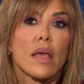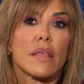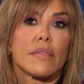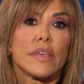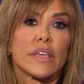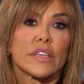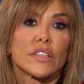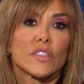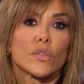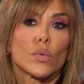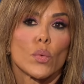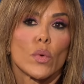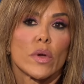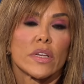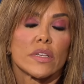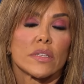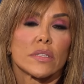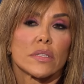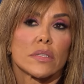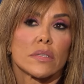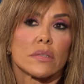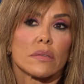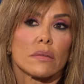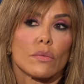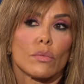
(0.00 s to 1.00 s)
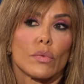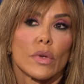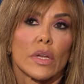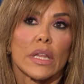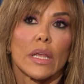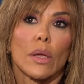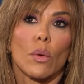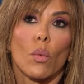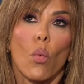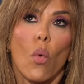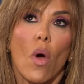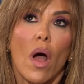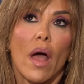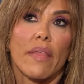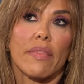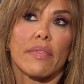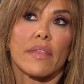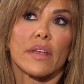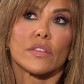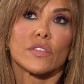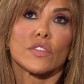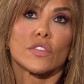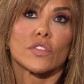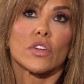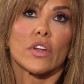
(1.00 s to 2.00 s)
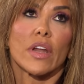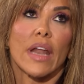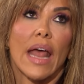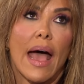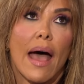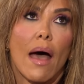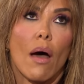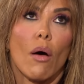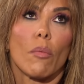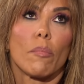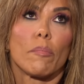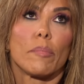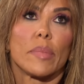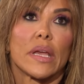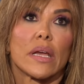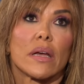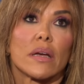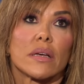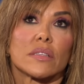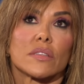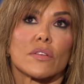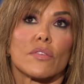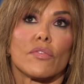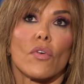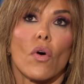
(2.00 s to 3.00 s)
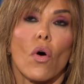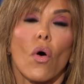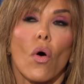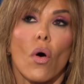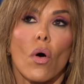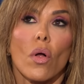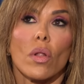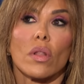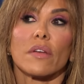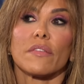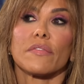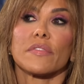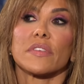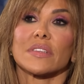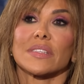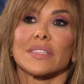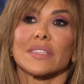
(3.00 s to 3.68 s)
this was really one that stood out because of all of the